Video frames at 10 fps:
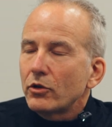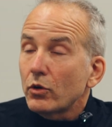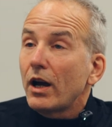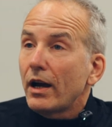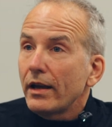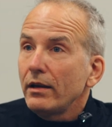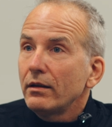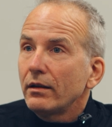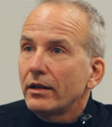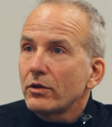dry
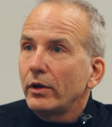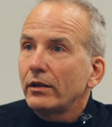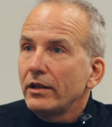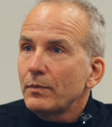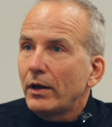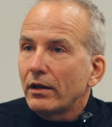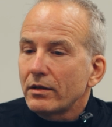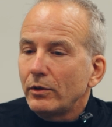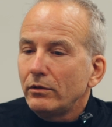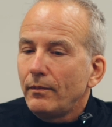as quickly as
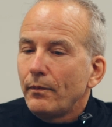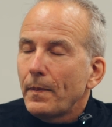possible